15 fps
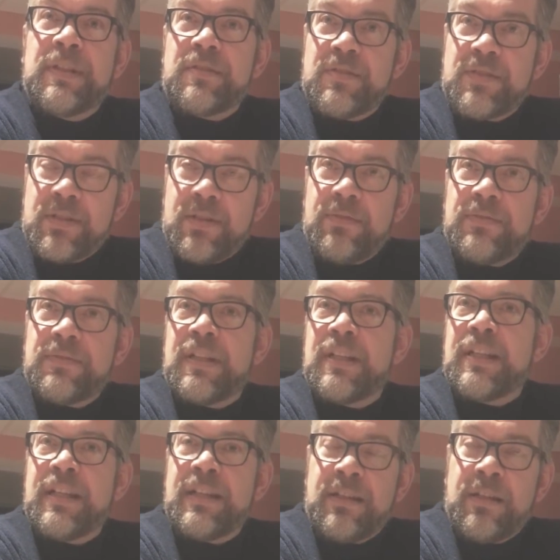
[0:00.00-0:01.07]
people like
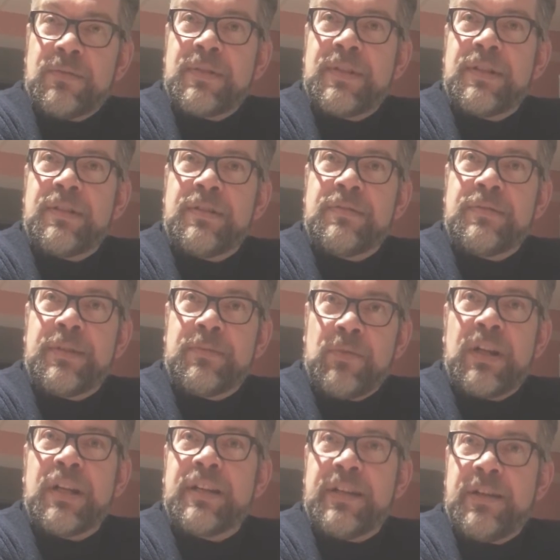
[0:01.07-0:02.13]
yourself kind of getting out there
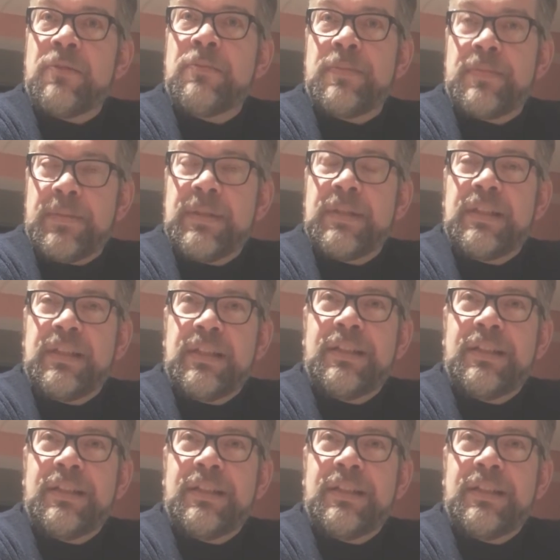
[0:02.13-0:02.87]
and wanting to help,